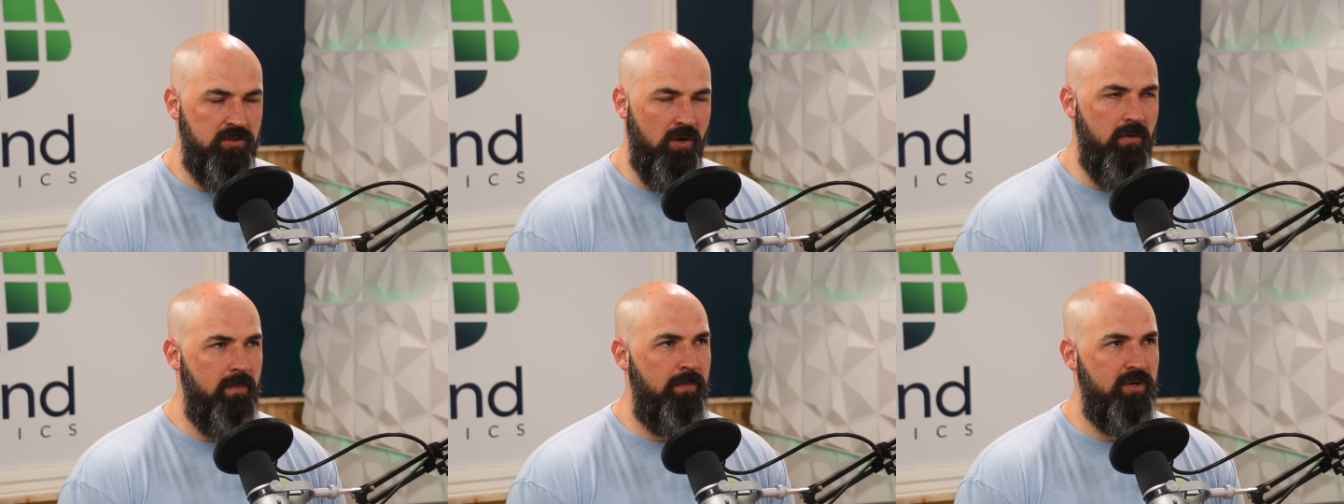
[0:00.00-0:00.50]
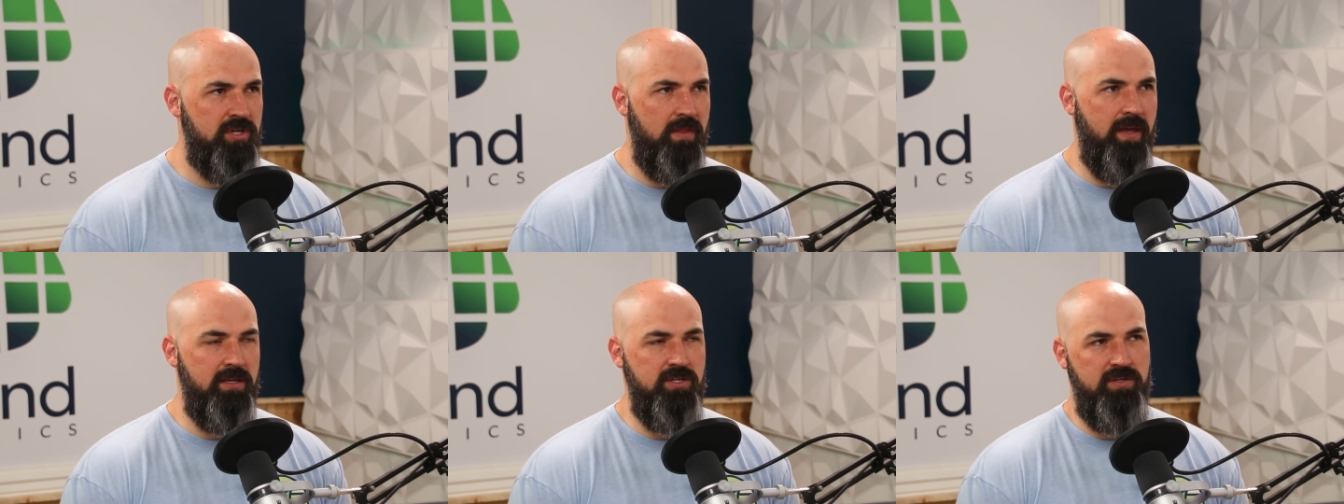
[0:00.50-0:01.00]
So I want to push on
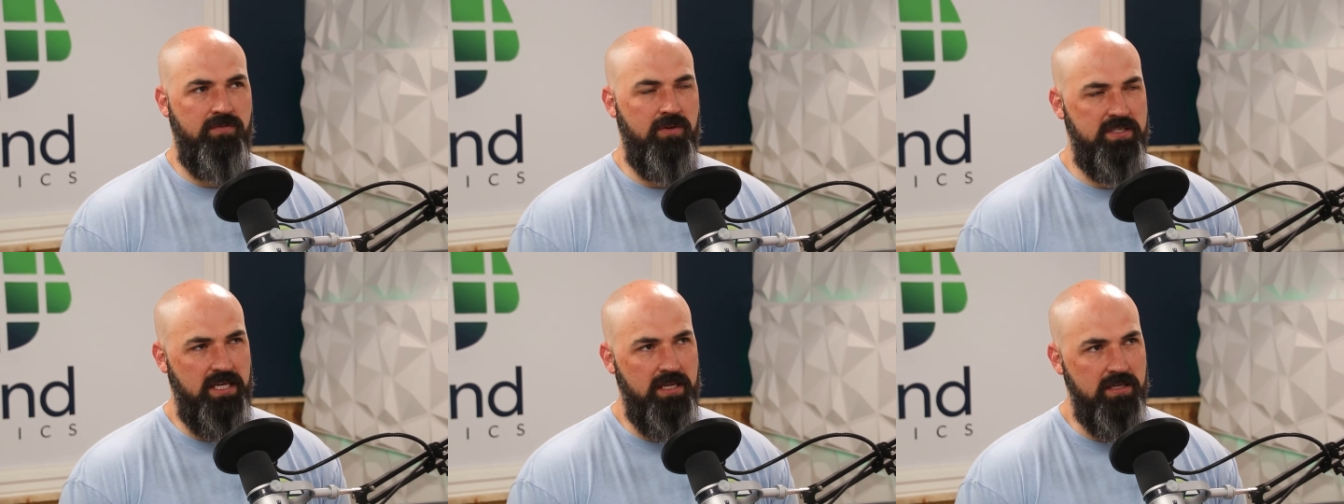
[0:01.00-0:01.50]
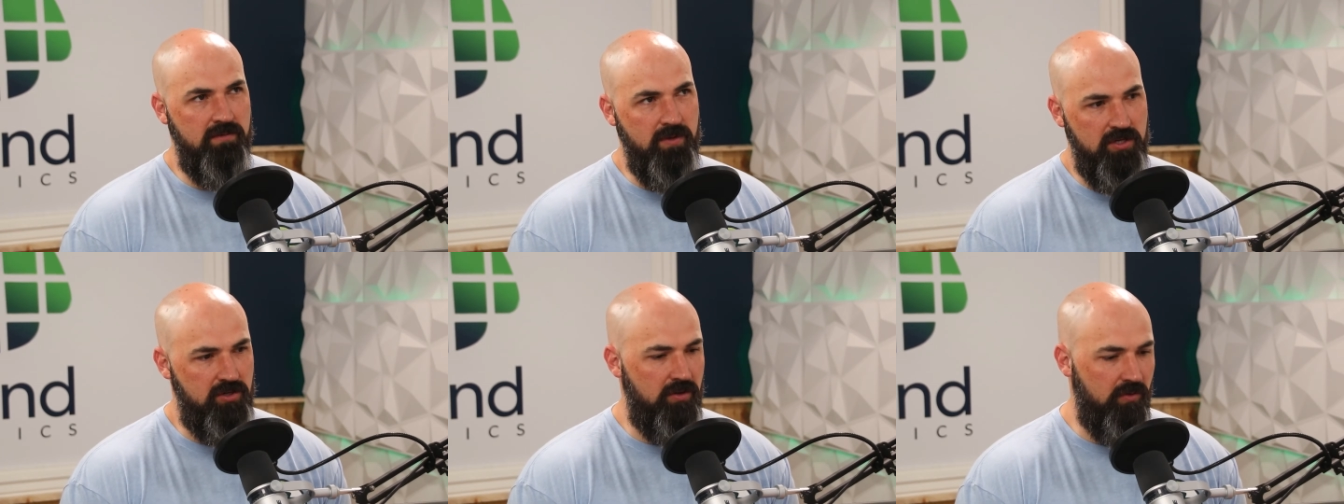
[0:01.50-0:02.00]
that just for a second to
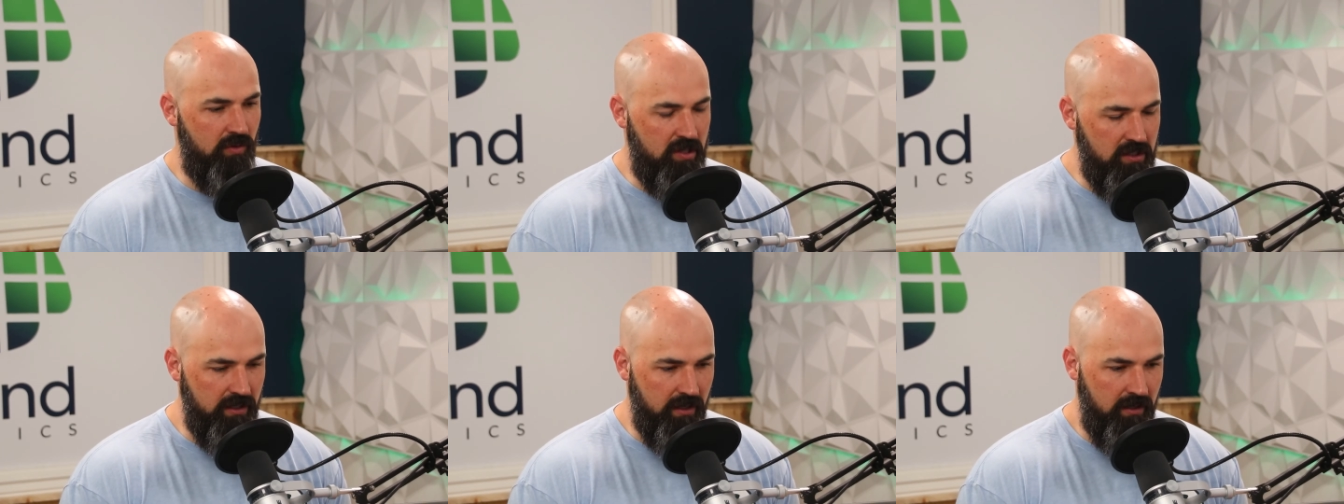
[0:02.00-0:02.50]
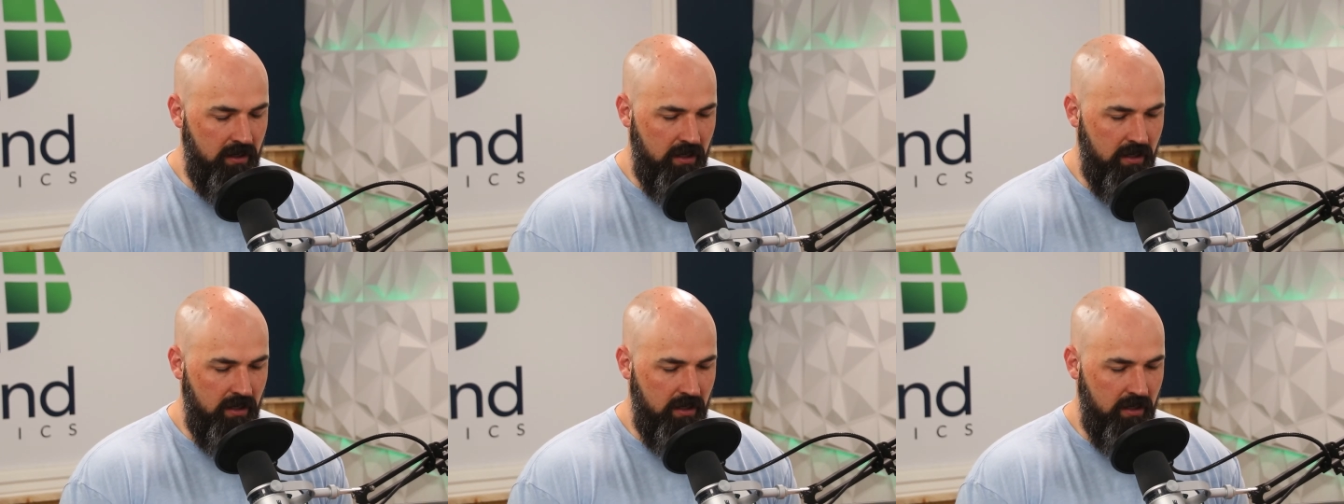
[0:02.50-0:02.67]
make sure that we're clear.